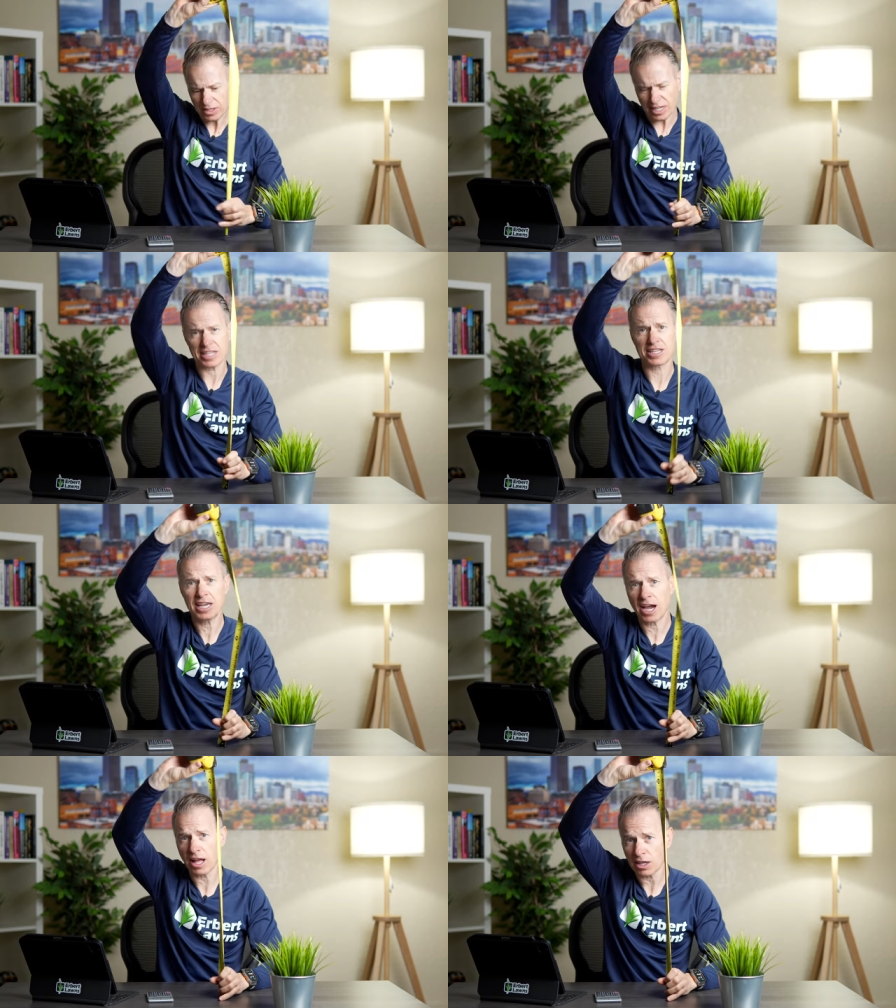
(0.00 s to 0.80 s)
and see
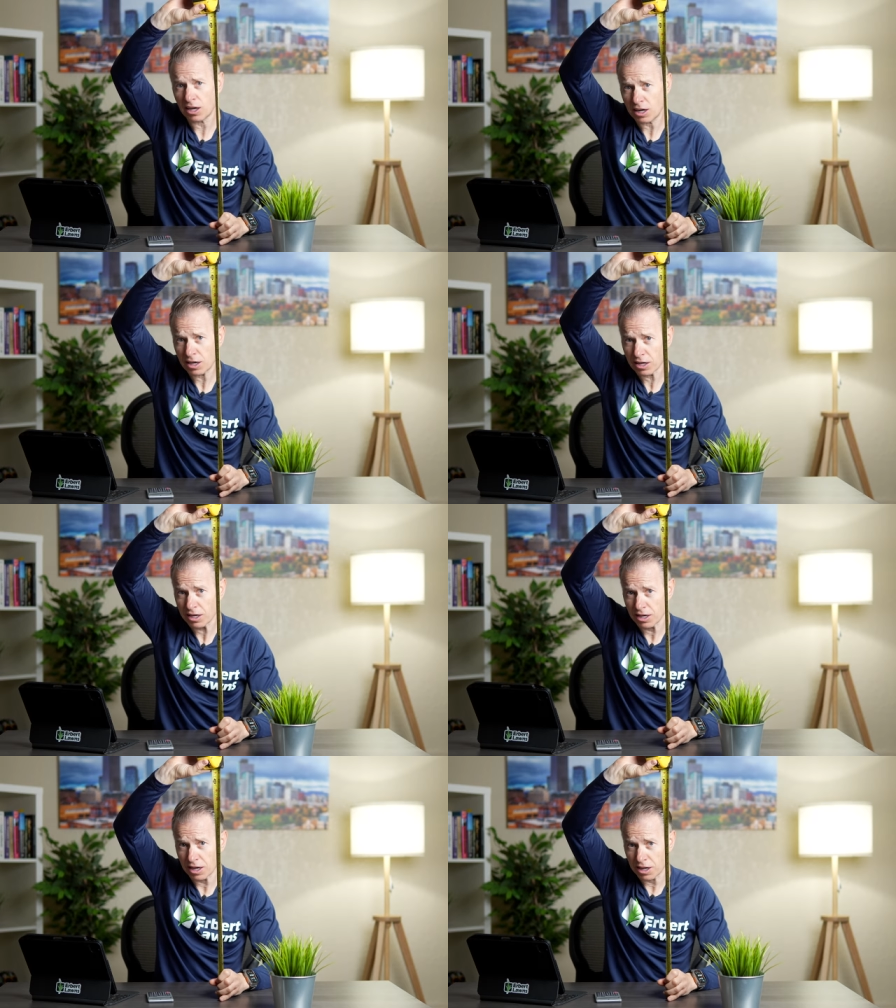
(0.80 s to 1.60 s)
how long
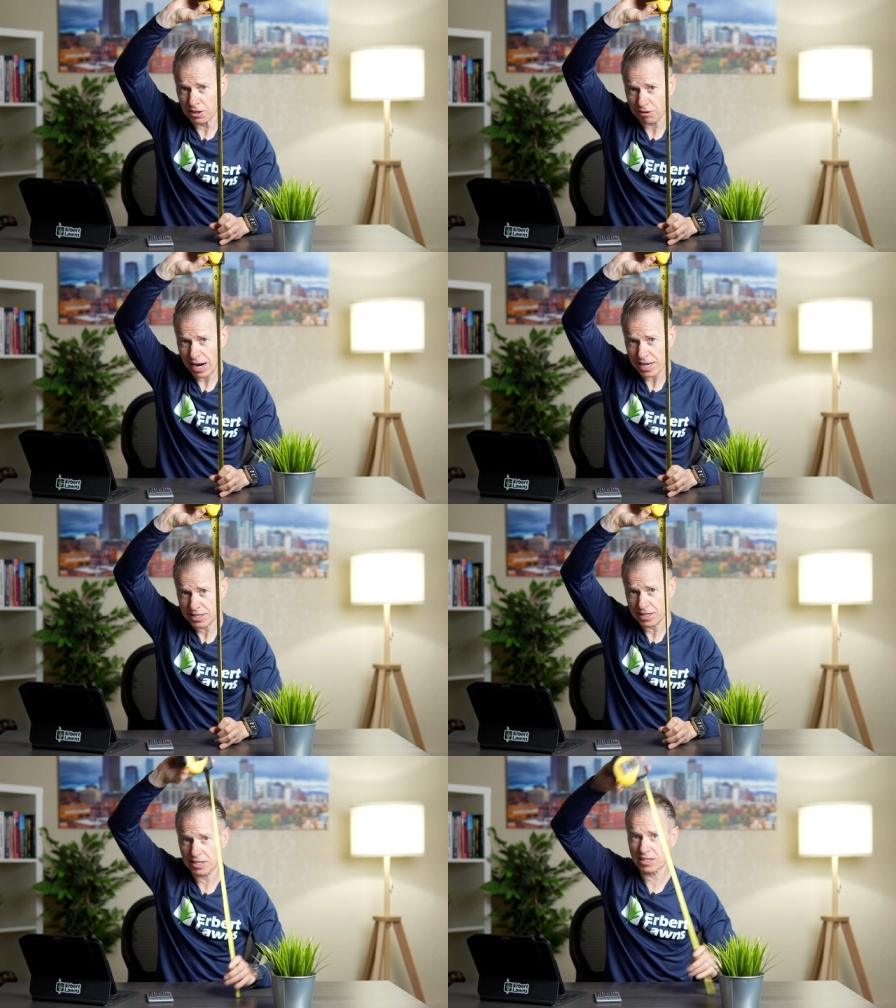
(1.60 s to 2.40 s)
the grass
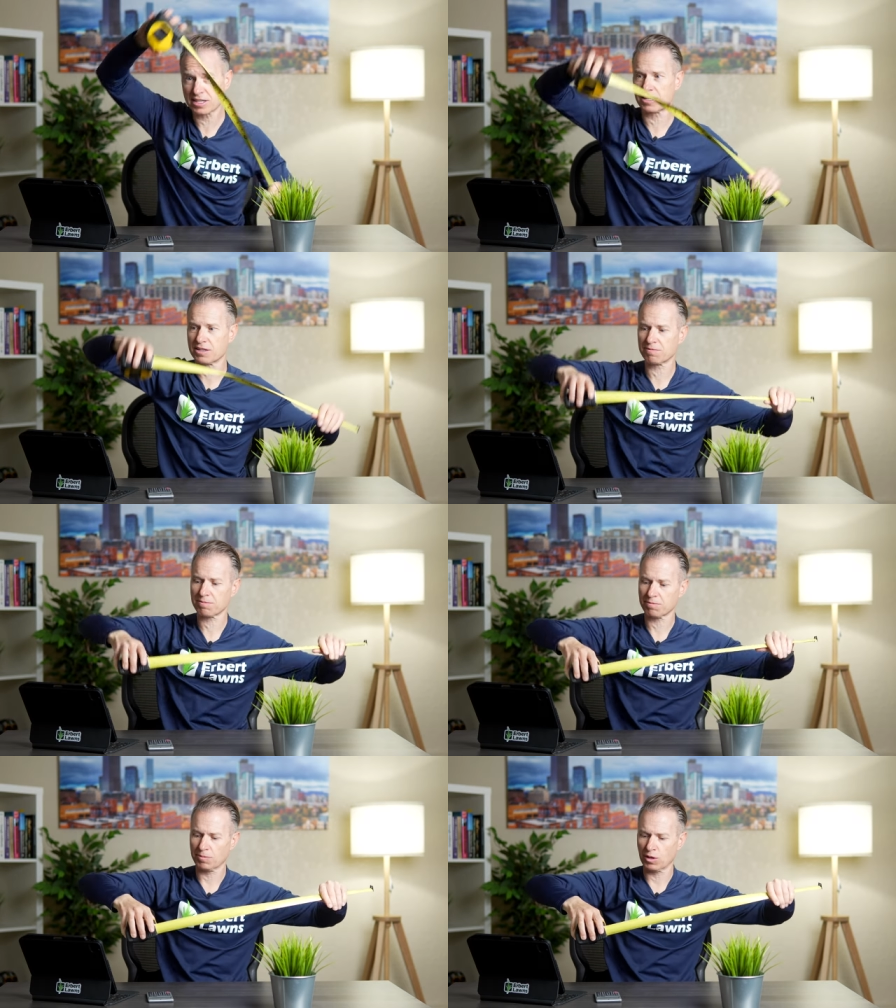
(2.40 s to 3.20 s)
is,
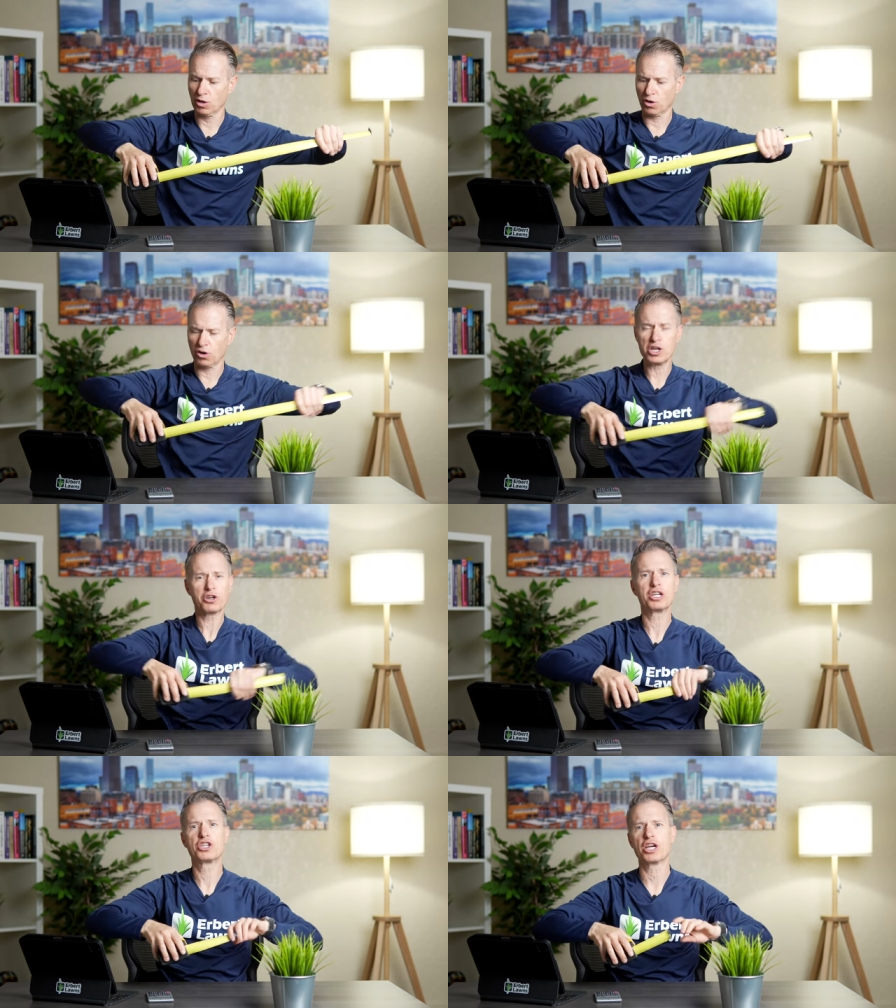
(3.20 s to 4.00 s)
or you
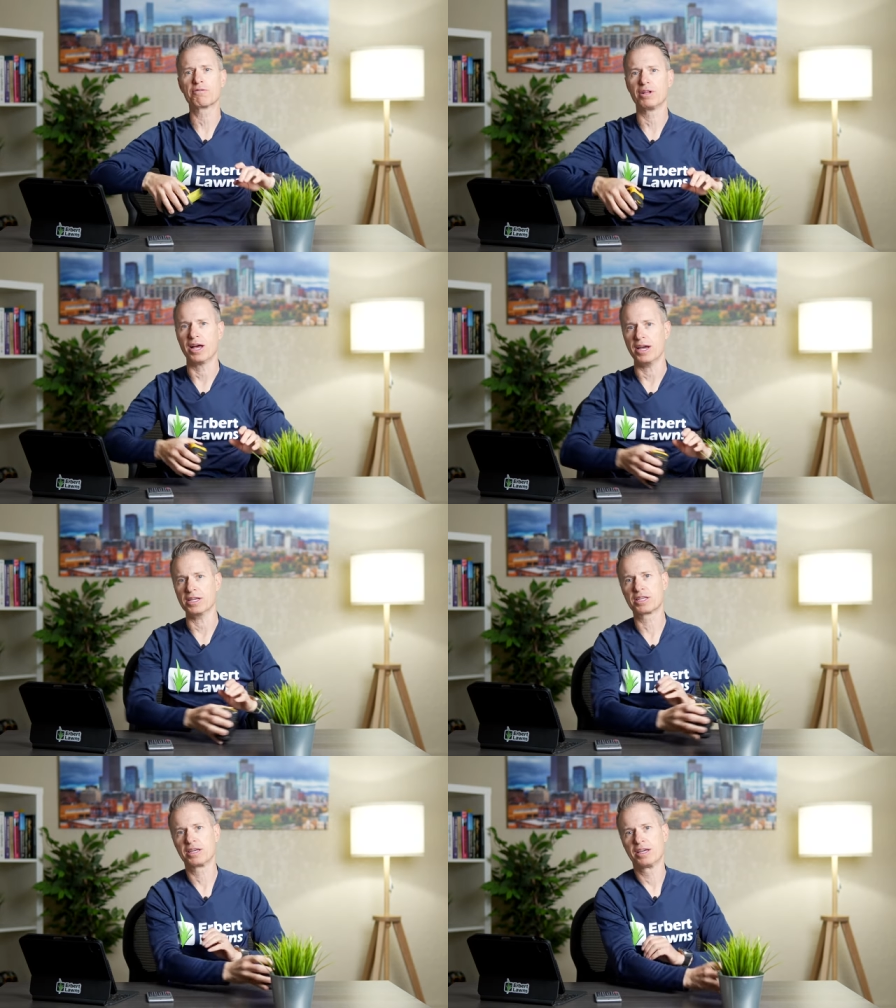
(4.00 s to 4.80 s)
can
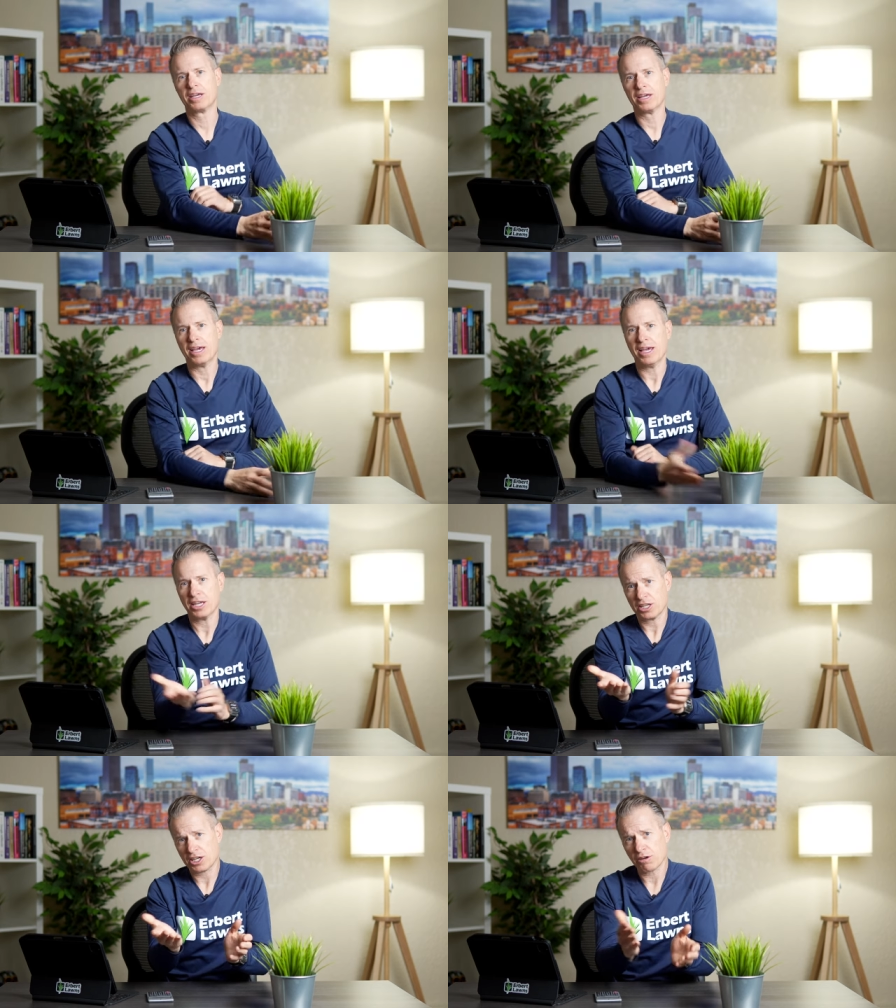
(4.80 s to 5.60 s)
generalize.
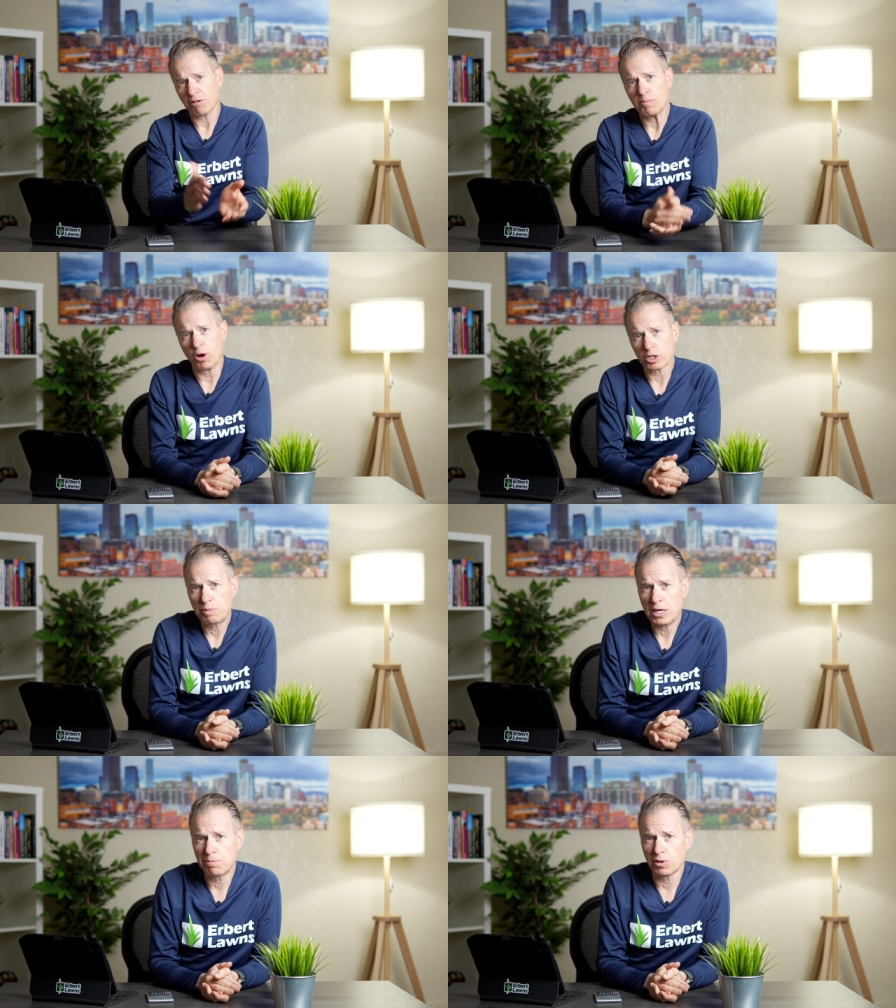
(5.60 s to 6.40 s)
Generally, most
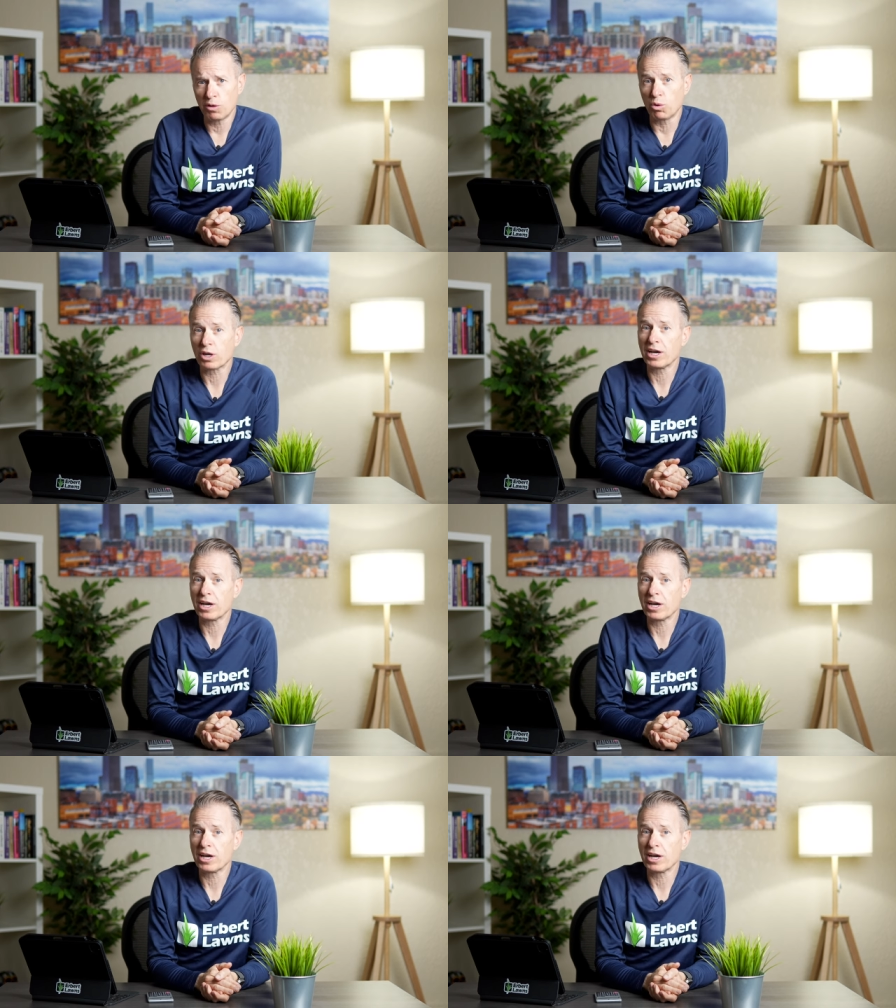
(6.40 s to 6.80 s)
people will